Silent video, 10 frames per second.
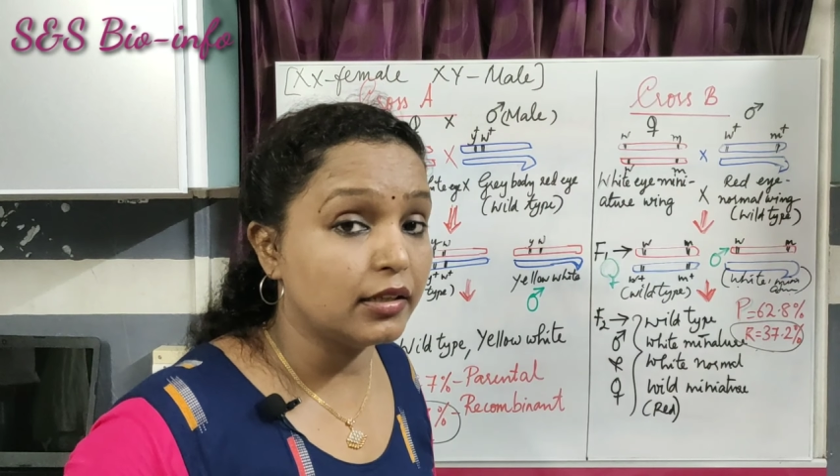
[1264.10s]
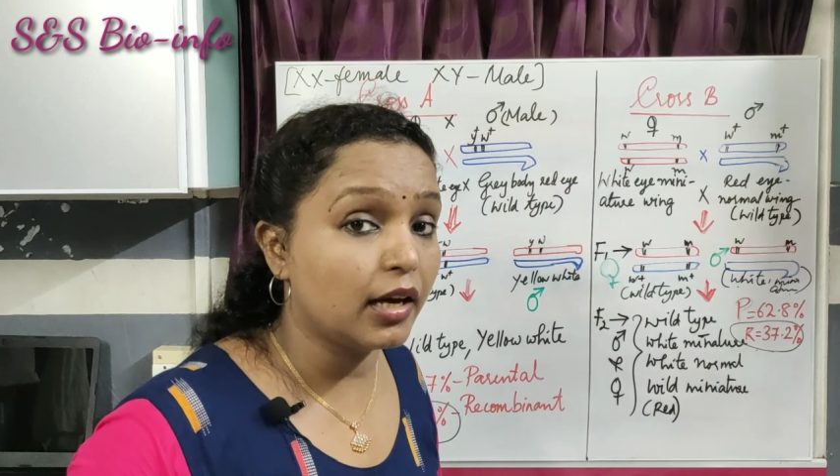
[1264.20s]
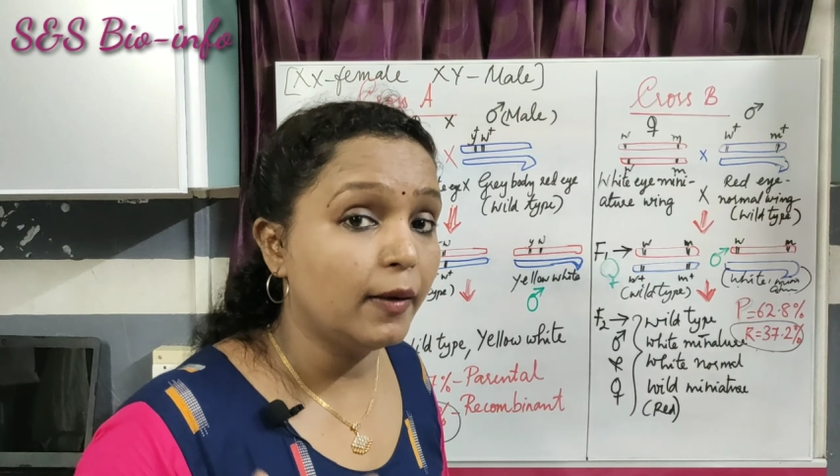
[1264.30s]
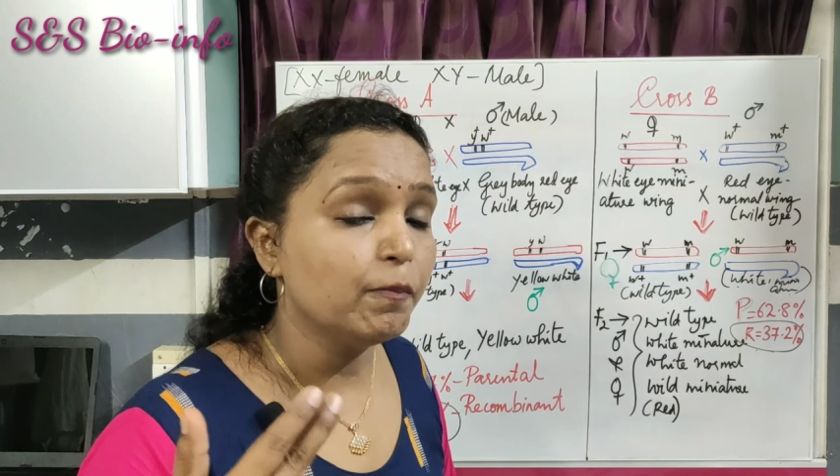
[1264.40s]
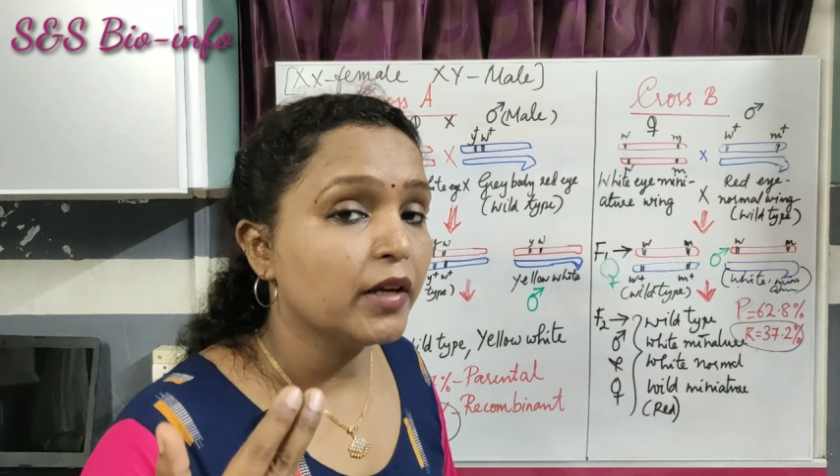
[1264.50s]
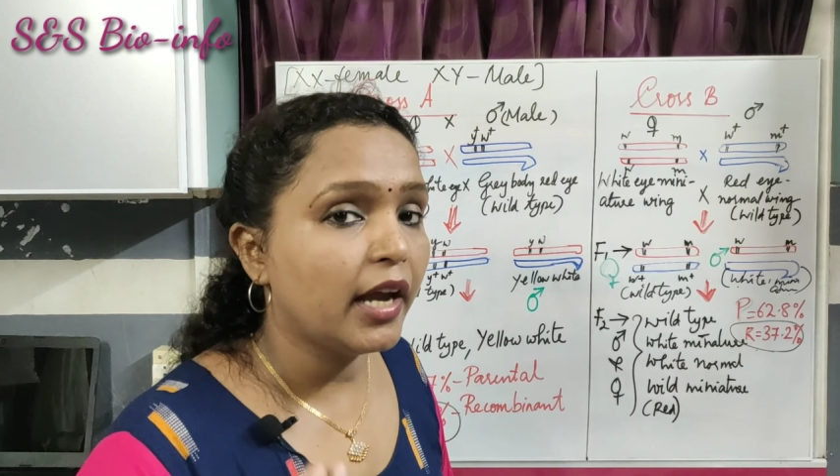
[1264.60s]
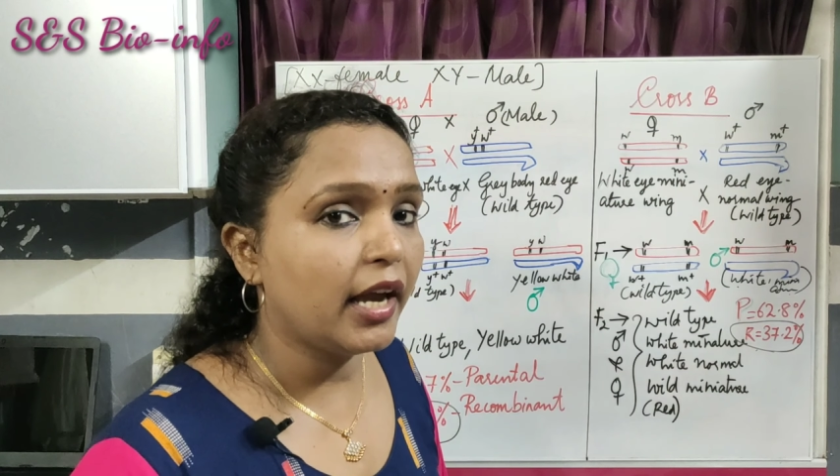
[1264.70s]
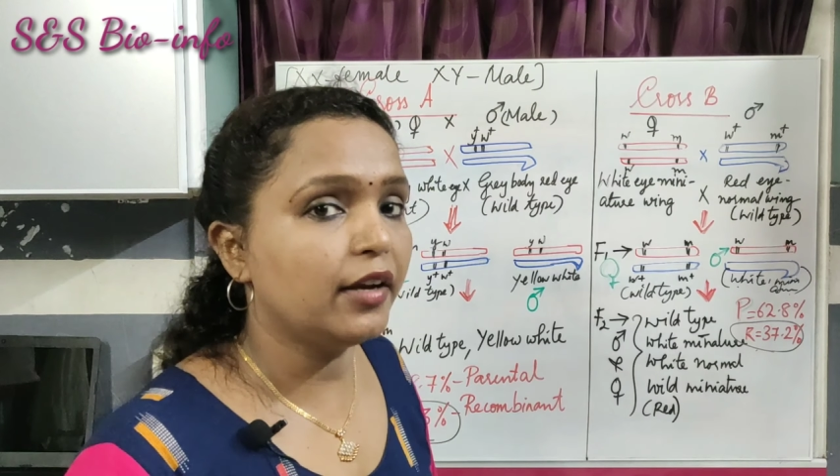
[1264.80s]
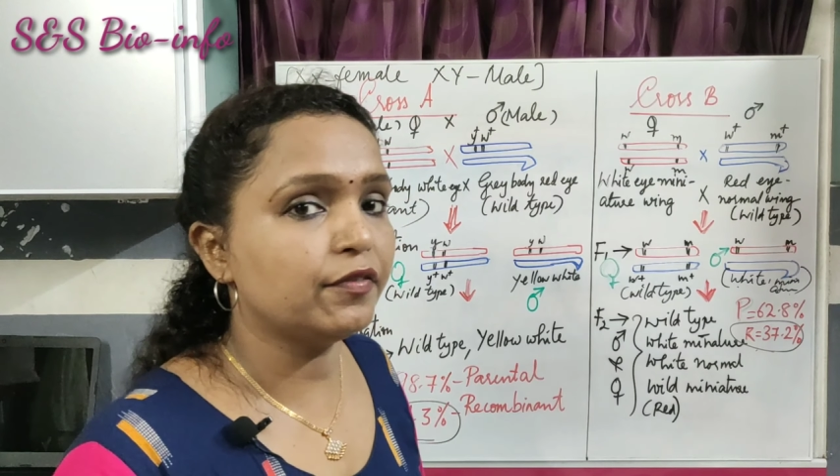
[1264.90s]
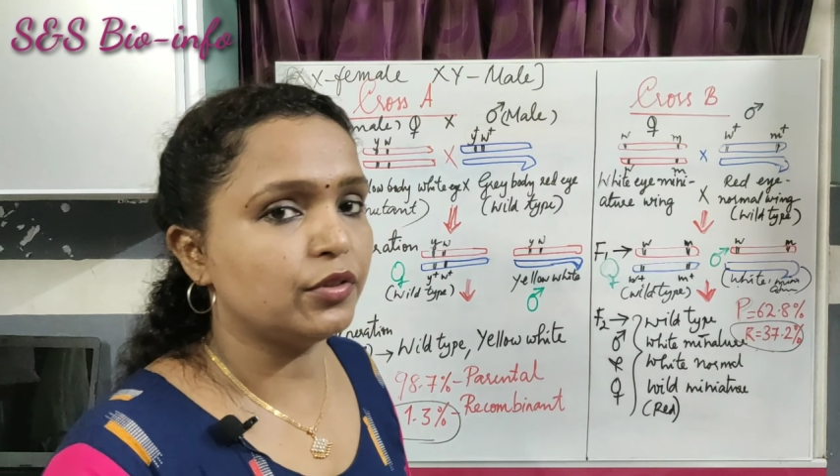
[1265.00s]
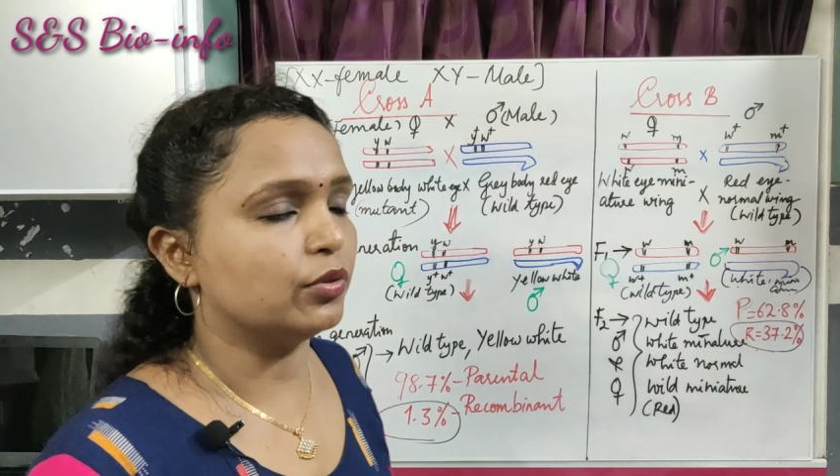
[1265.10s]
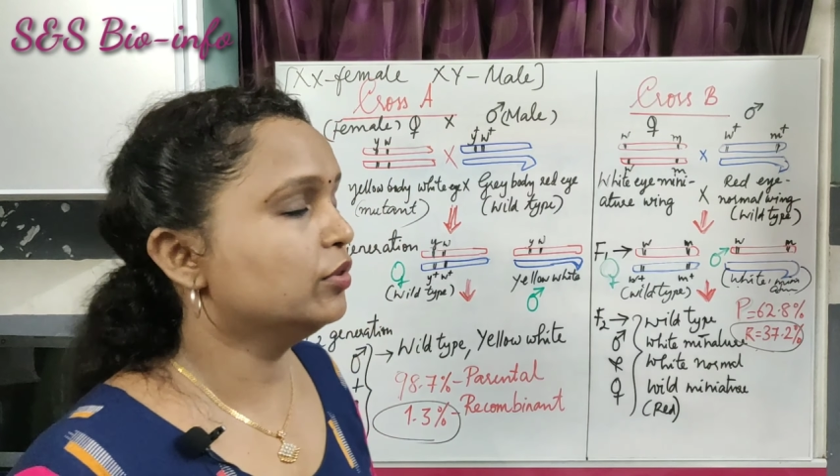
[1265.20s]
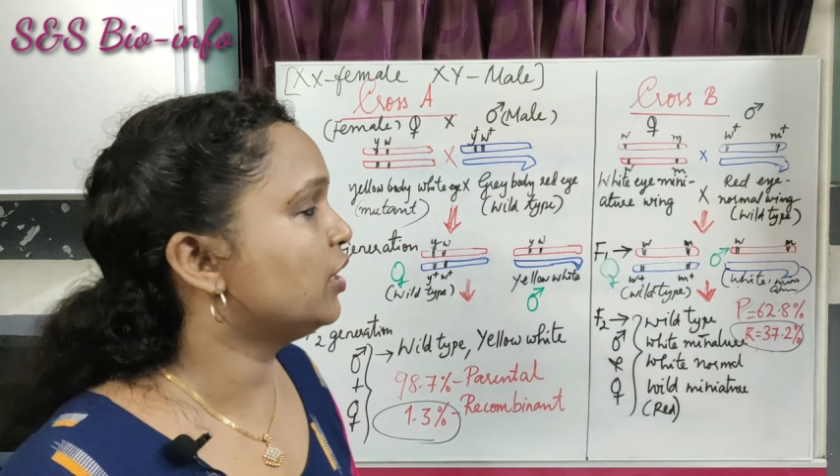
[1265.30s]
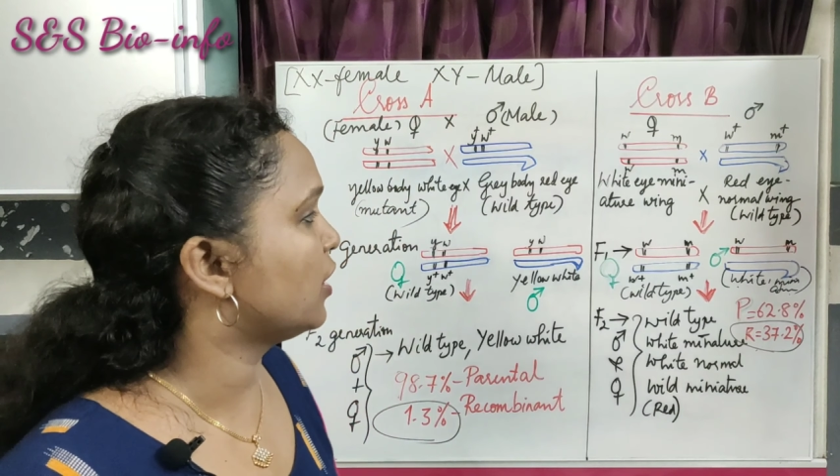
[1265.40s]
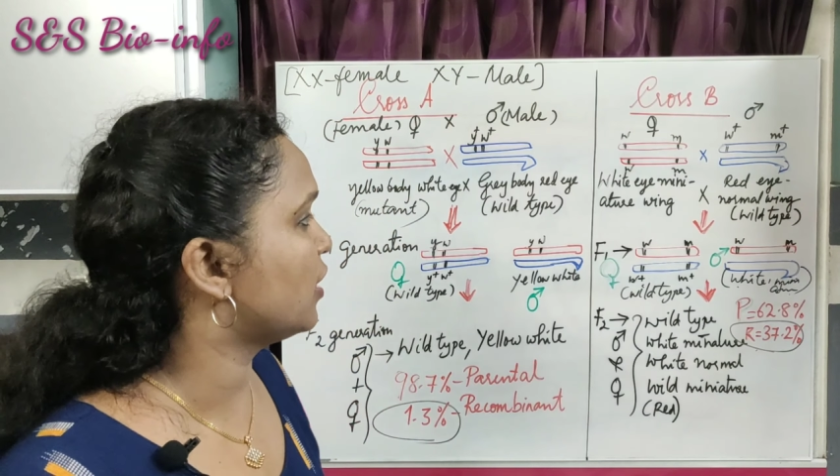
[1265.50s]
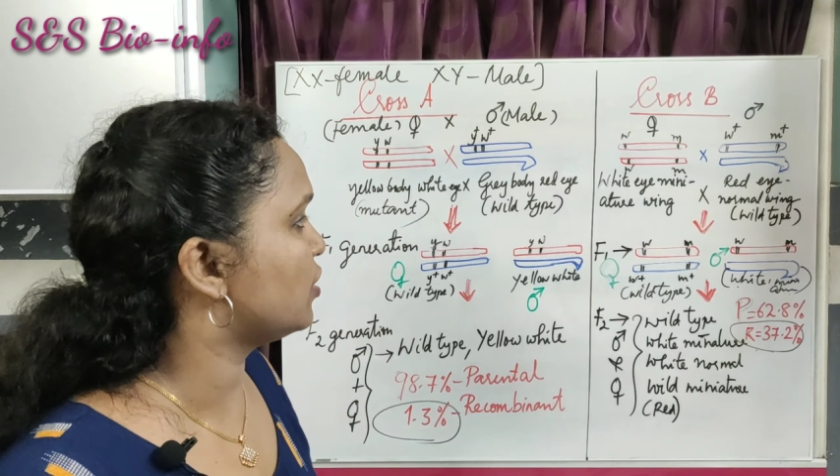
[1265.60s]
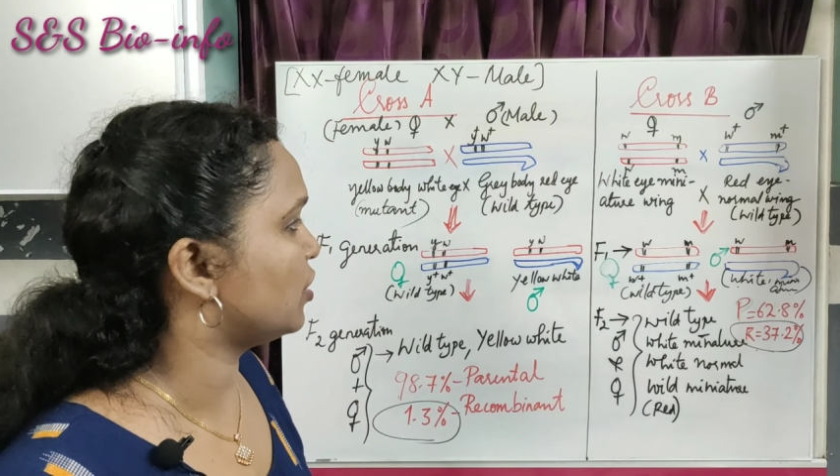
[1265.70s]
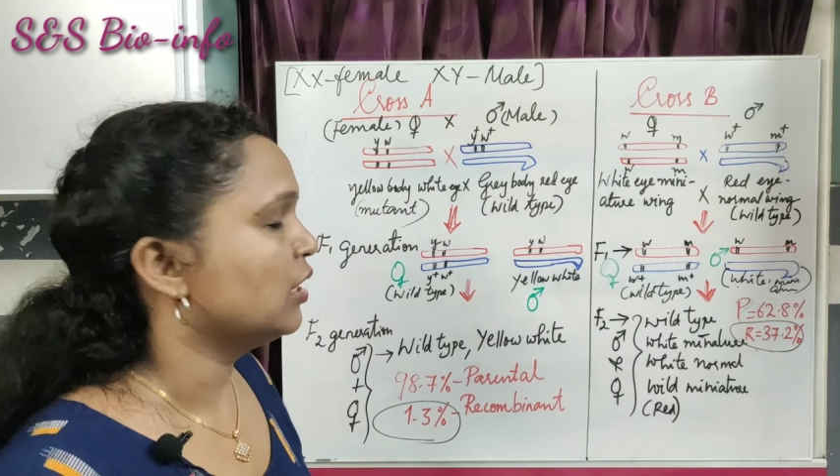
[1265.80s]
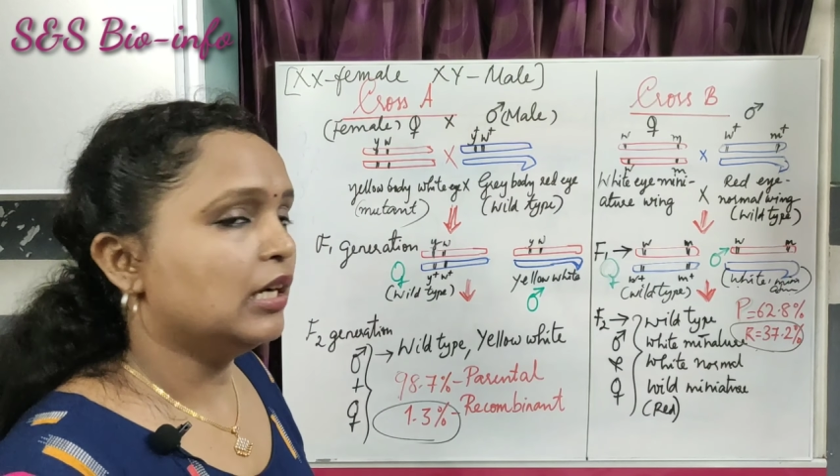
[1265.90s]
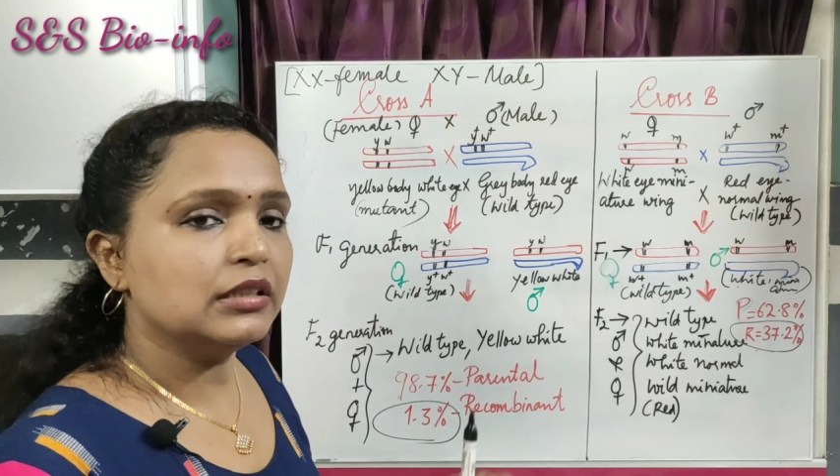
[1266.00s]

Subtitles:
in the F2 generation.